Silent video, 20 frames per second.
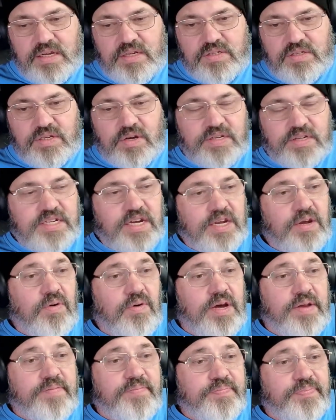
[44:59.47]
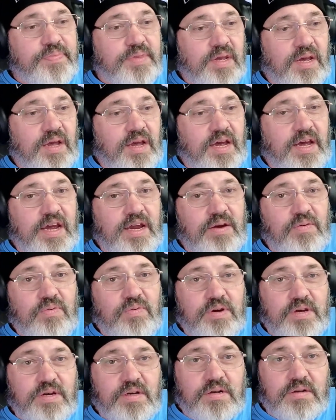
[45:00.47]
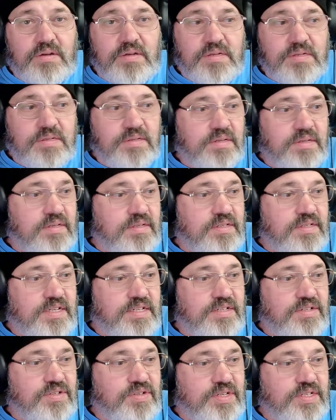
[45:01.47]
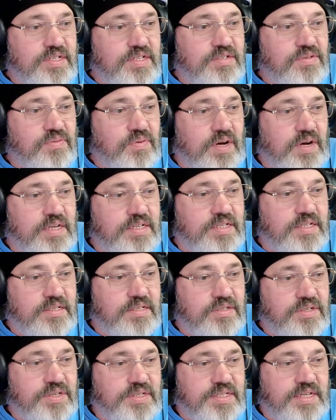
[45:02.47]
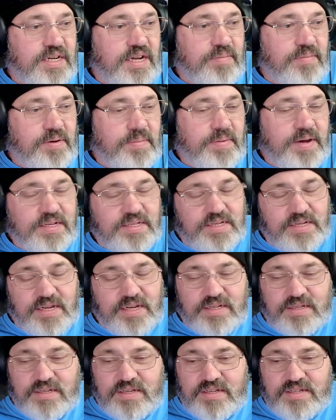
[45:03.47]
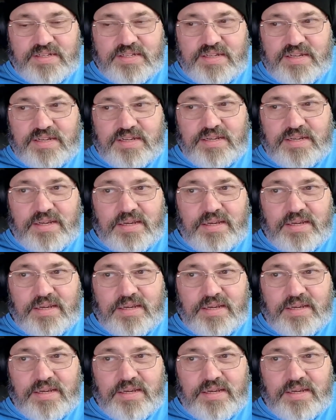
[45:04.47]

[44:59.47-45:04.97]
So I tell you what, I will, since Tristan's watching, Tristan, I'm about to